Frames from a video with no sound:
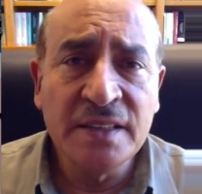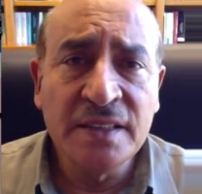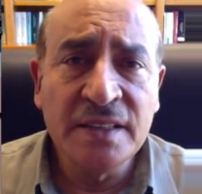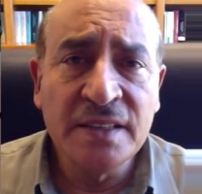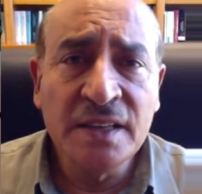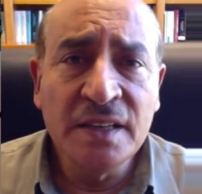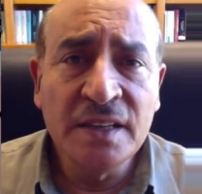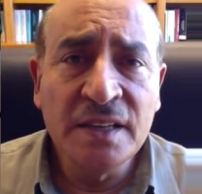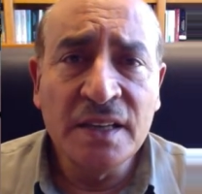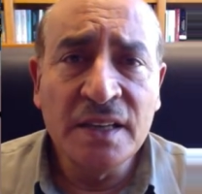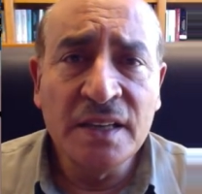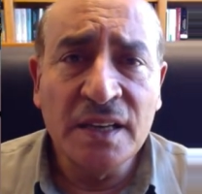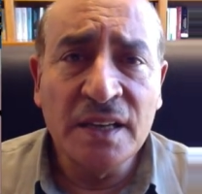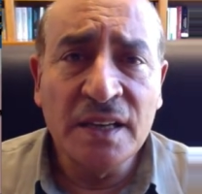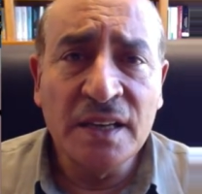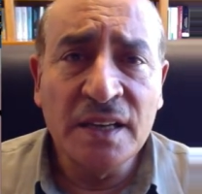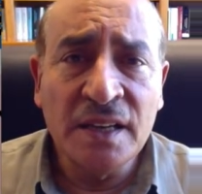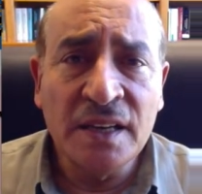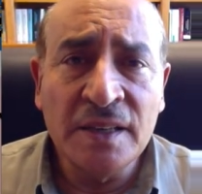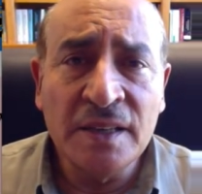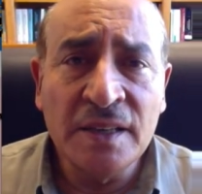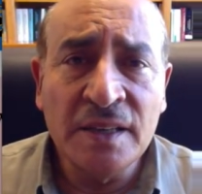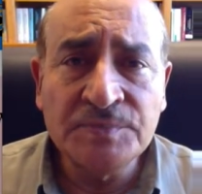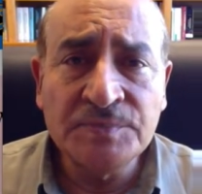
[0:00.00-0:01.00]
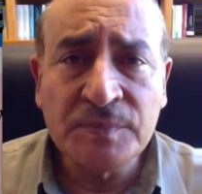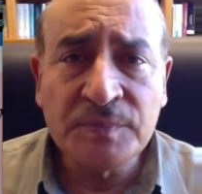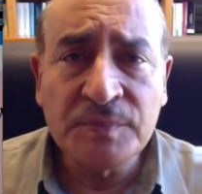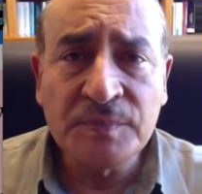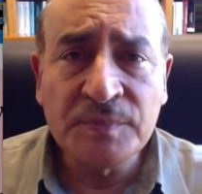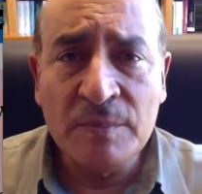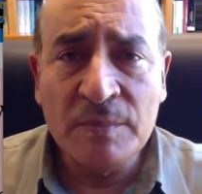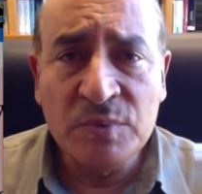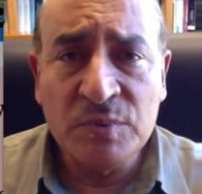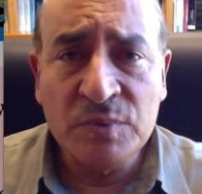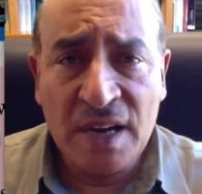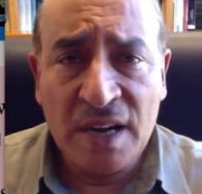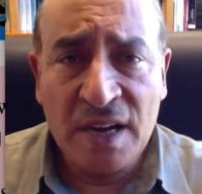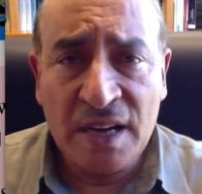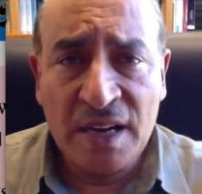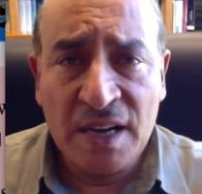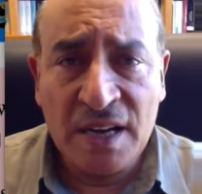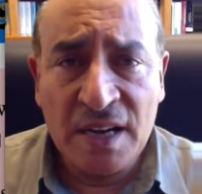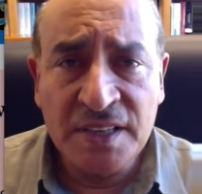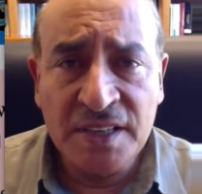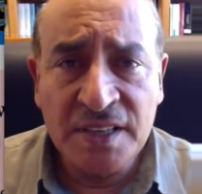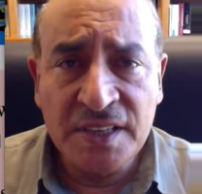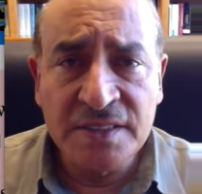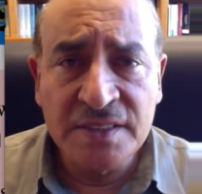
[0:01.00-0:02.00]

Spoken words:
a project,